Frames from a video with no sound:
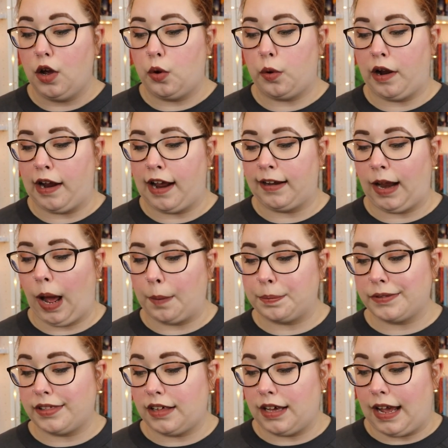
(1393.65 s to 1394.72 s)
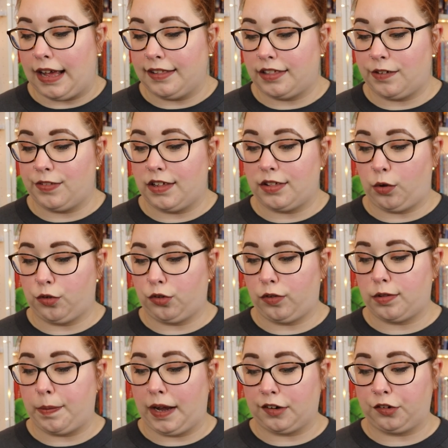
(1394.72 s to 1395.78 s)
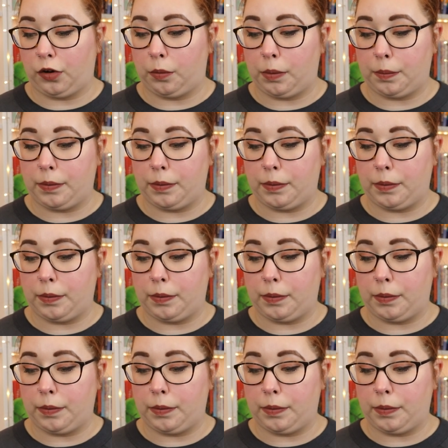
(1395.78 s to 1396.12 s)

who are on opposite ends of the social spectrum,